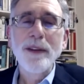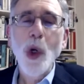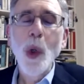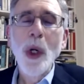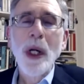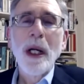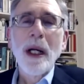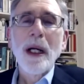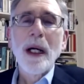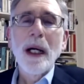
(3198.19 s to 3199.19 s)
So
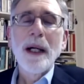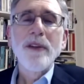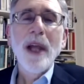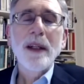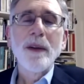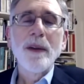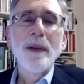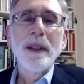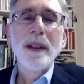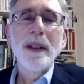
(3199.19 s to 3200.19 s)
uh, it's not going
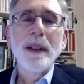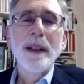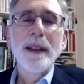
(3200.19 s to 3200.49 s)
to,